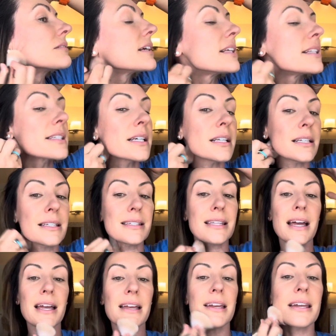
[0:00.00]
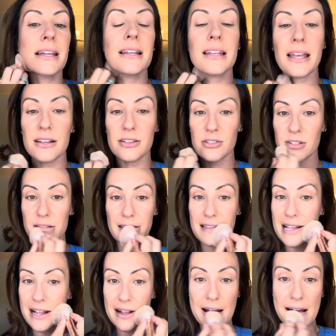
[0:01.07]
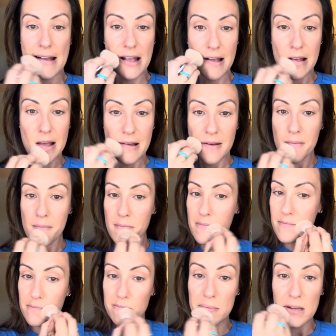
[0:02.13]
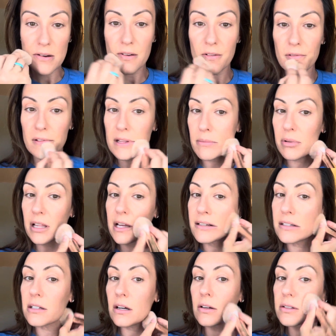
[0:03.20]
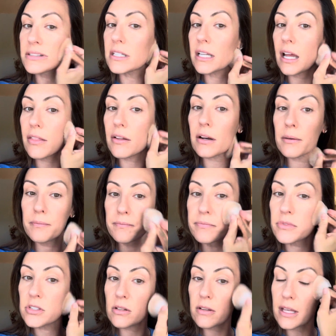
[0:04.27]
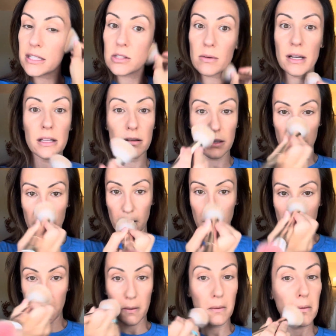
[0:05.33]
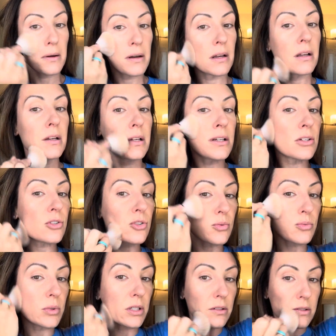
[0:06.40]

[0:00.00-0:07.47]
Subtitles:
It's going to set in and just like beautifully blend all together. So that's why you can go just real